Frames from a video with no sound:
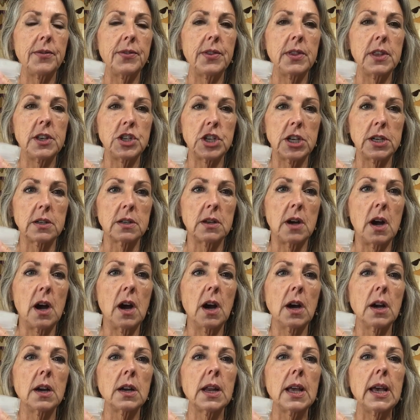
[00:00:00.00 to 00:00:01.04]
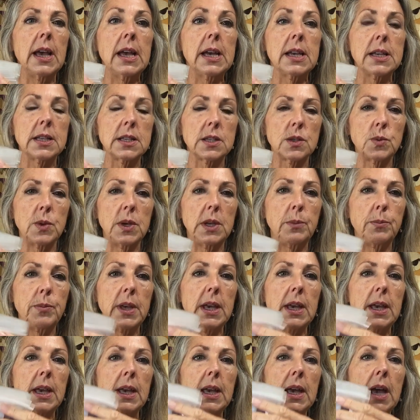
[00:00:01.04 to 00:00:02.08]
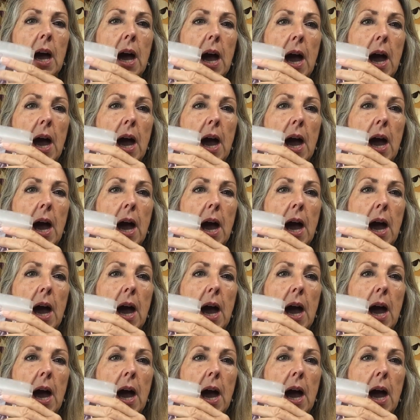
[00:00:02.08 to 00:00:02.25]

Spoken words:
the Gentle Art, Sweet Pea.